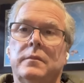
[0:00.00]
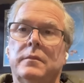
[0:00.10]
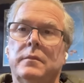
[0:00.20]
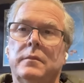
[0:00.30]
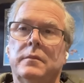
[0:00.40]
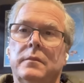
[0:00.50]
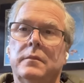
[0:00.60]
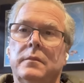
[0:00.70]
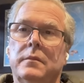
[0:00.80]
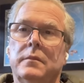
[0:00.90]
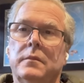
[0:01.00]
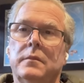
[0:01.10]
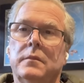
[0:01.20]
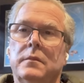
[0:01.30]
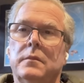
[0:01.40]

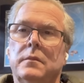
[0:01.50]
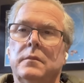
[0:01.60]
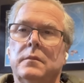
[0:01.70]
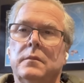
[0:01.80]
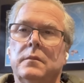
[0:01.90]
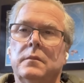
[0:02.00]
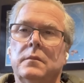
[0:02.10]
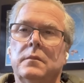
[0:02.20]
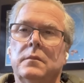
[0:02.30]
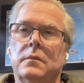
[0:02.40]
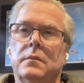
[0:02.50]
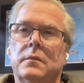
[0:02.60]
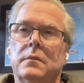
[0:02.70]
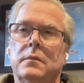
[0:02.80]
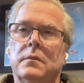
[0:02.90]

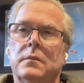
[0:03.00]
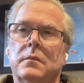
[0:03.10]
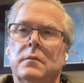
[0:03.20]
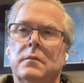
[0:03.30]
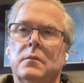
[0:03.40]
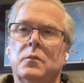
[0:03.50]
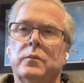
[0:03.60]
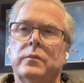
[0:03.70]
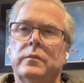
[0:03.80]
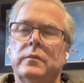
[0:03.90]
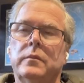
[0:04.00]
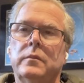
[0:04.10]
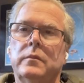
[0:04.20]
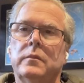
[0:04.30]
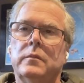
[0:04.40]

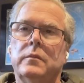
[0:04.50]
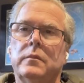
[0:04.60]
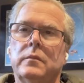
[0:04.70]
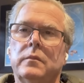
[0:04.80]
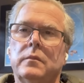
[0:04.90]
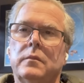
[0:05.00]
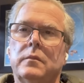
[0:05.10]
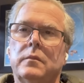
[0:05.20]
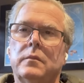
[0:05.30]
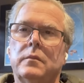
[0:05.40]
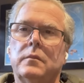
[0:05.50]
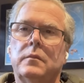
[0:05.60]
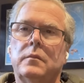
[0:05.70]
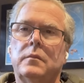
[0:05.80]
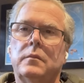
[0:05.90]

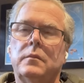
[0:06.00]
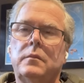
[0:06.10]
The person shown says nothing.